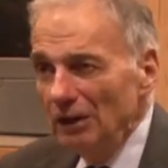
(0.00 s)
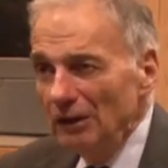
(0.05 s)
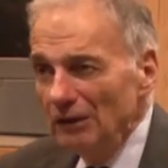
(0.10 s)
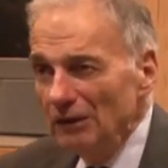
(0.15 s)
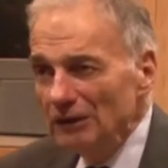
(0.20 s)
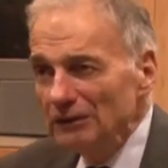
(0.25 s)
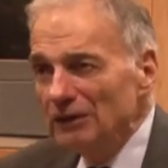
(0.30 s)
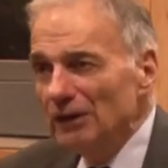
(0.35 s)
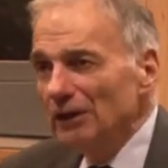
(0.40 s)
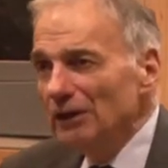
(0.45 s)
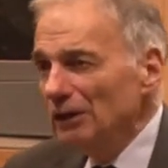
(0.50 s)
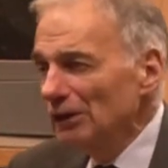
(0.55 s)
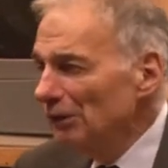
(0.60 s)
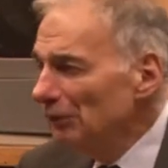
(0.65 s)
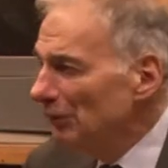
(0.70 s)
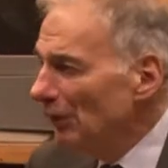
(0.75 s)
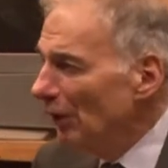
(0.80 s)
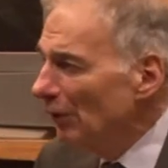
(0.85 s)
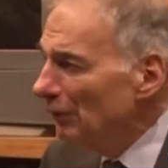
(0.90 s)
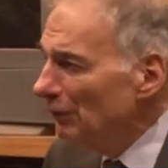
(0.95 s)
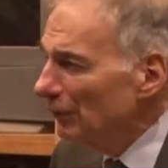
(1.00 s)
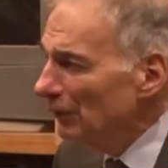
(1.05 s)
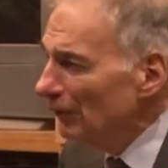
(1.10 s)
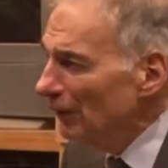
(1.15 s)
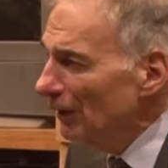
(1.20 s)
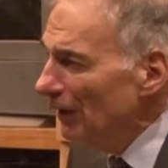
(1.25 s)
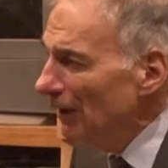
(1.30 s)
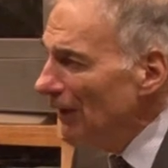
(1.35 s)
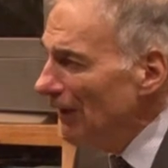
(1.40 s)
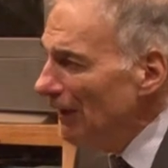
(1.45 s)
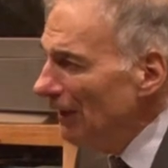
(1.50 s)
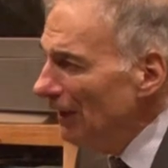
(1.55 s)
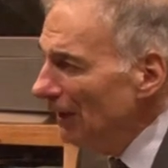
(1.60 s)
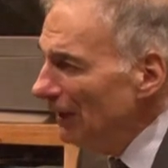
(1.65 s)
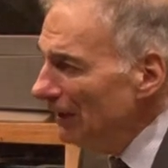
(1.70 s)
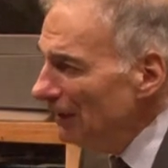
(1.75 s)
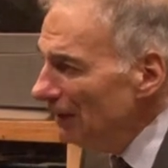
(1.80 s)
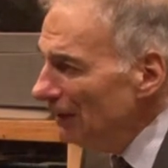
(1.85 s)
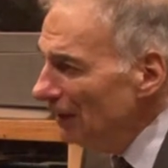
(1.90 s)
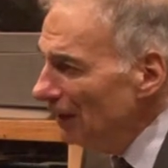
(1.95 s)
that they're going to vote for
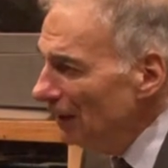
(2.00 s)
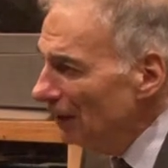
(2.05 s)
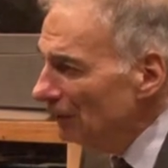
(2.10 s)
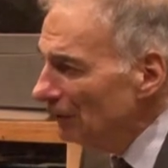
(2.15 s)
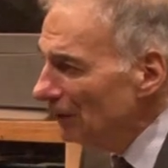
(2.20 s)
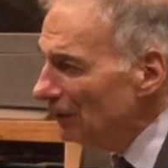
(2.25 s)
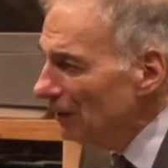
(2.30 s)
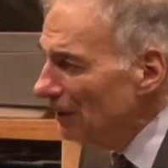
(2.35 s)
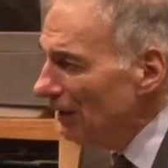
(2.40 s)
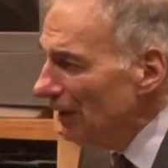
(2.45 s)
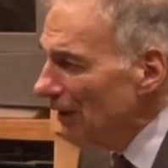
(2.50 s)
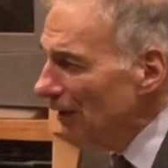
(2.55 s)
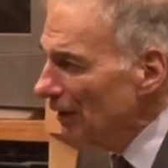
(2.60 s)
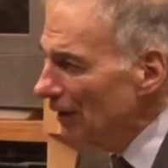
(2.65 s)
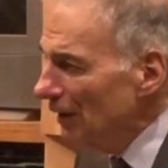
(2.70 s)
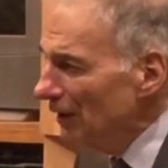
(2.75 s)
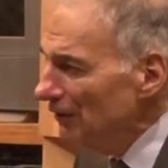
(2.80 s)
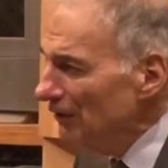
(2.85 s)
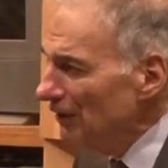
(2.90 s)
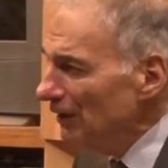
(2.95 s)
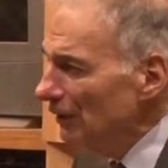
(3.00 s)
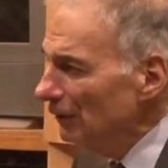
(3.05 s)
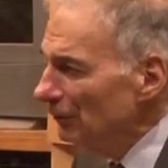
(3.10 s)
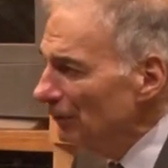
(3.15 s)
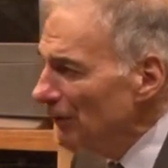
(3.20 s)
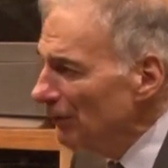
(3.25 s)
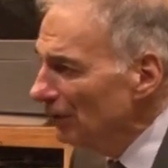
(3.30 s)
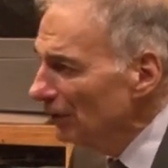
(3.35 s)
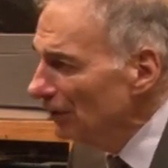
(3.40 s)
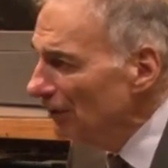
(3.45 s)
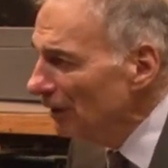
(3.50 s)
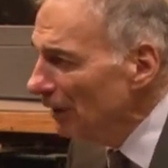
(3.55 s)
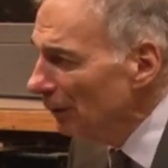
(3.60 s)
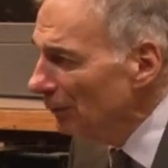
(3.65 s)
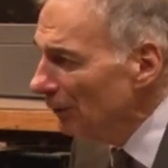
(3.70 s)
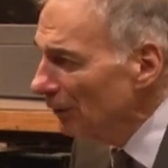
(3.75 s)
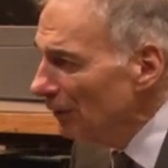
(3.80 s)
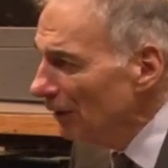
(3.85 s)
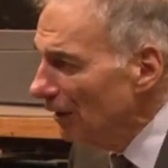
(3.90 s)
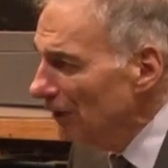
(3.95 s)
any of the candidates if they're the
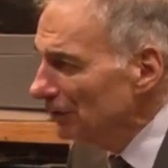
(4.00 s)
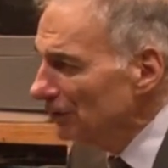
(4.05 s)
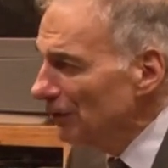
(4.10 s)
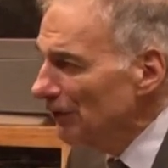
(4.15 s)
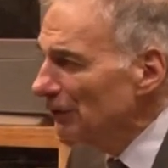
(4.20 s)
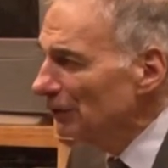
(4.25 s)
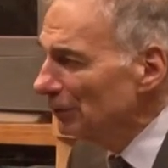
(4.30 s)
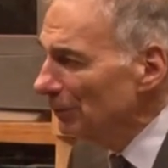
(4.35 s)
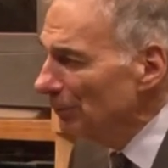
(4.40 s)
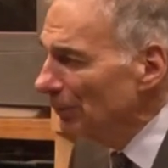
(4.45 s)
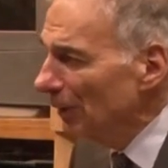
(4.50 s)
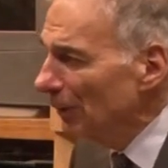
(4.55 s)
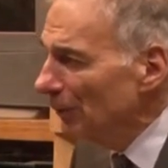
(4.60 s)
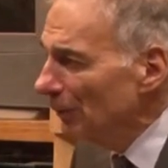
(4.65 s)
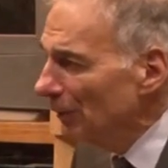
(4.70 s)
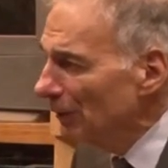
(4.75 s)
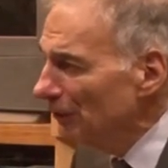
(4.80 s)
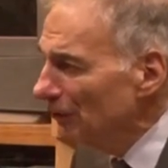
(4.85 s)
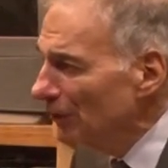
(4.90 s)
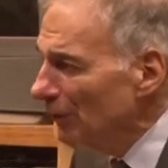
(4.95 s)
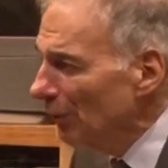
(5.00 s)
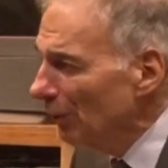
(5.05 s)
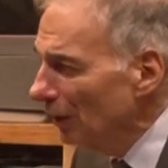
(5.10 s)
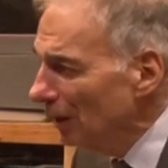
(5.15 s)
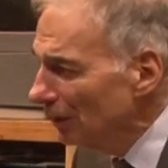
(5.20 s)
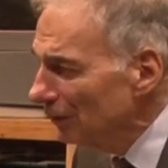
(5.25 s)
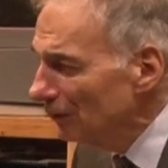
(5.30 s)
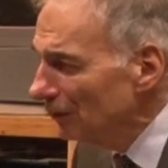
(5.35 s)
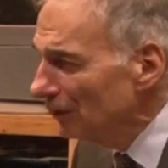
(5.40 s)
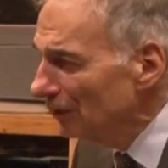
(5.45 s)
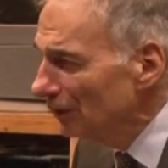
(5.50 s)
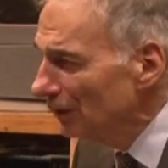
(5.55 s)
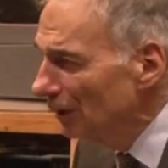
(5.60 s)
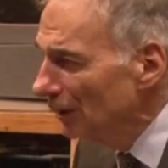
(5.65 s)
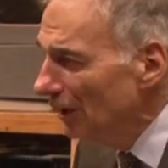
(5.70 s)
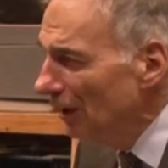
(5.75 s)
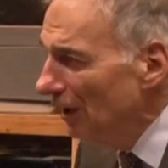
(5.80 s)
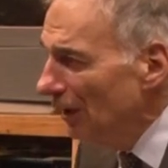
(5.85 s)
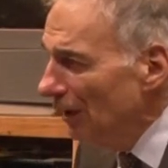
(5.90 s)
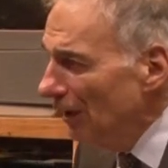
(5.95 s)
Democrats because the Republicans are worse.
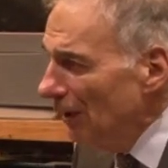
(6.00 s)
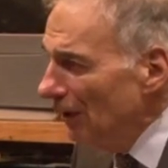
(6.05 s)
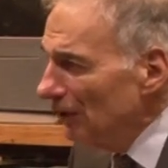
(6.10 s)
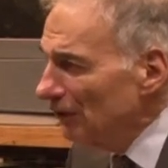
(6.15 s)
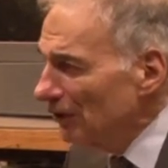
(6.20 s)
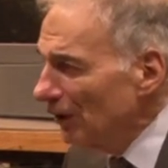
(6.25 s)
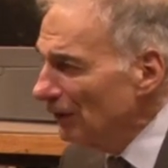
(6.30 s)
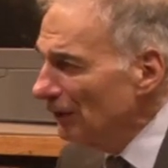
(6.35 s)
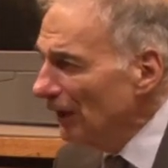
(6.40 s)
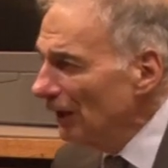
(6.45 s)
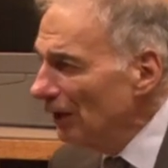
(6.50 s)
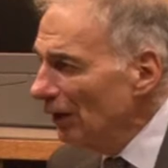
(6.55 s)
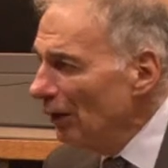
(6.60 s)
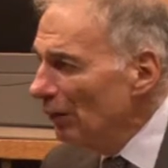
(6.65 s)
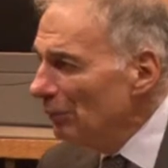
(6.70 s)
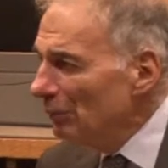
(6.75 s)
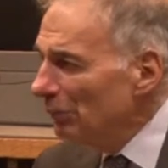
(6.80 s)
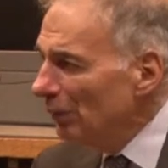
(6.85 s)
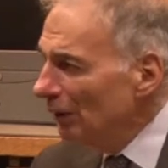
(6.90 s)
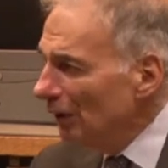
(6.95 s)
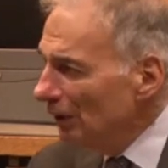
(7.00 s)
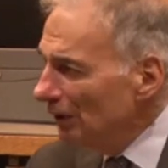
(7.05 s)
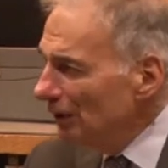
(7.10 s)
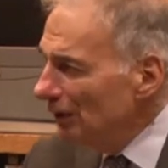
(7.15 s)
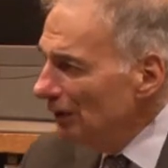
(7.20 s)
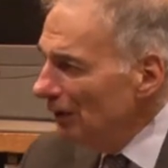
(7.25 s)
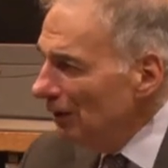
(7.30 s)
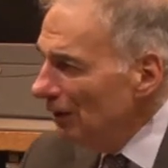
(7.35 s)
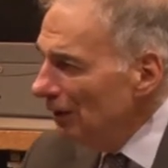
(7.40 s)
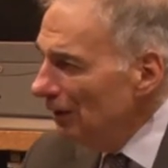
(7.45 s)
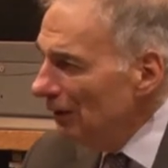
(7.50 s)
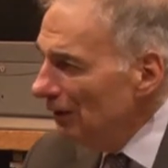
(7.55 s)
So they don't pull